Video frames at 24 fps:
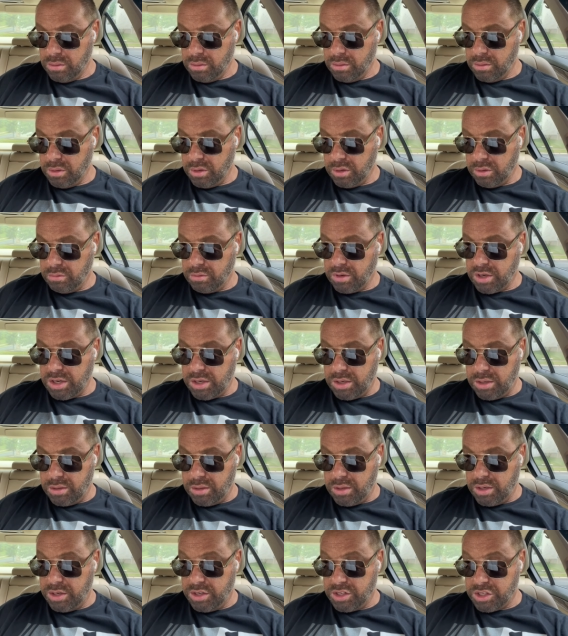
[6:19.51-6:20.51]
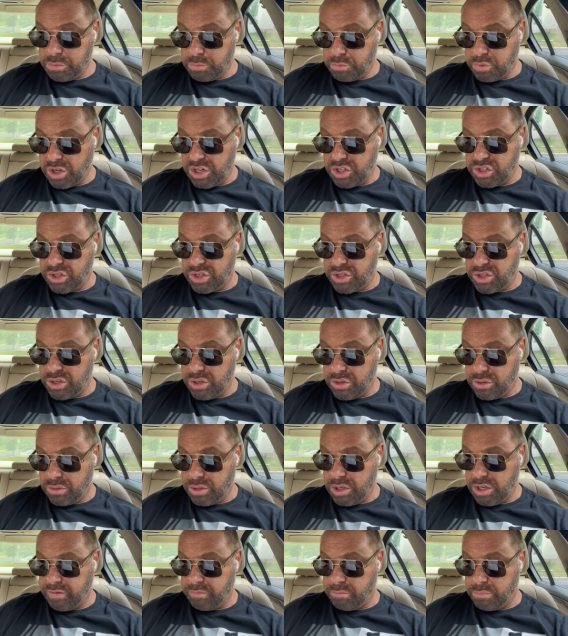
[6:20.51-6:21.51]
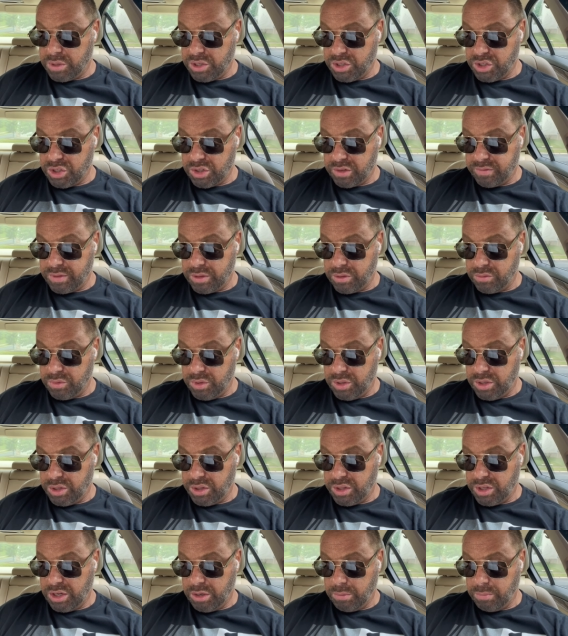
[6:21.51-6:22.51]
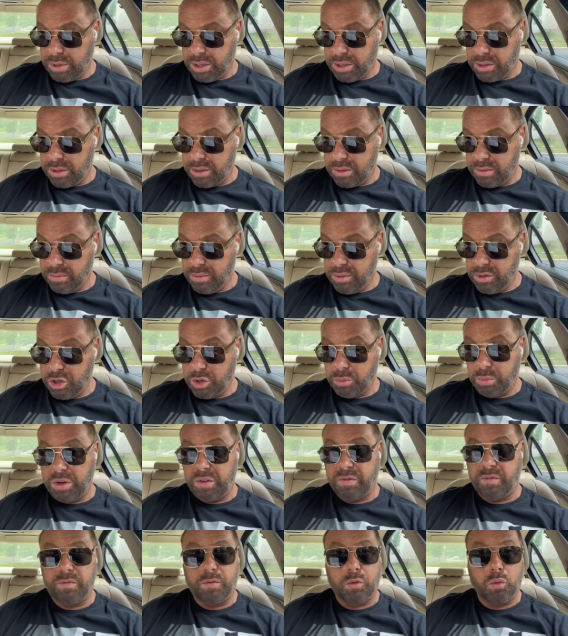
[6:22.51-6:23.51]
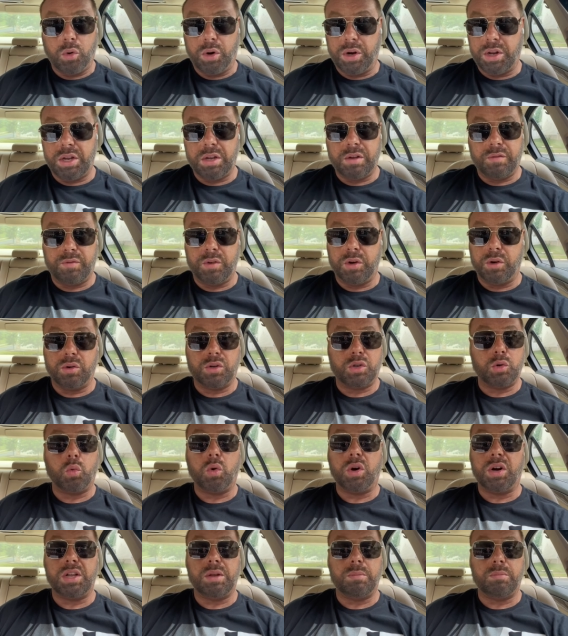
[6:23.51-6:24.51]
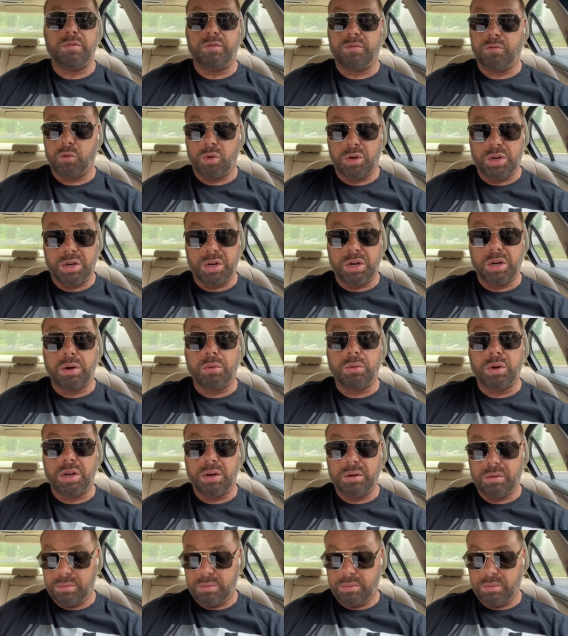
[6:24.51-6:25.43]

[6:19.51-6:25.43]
They're right. It is precious. You don't have much of it when you think about it. You'll be 40 if you're 20 before you know it.